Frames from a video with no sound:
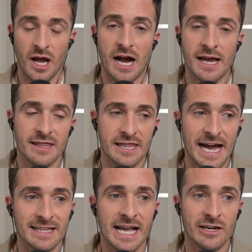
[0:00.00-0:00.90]
I,
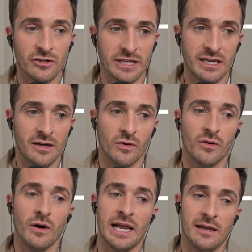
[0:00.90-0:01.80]
that day on the
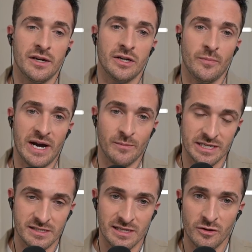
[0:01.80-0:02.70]
hill, I learned about
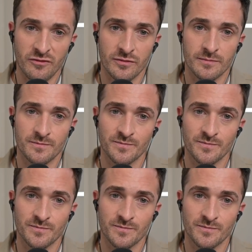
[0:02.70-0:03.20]
myself.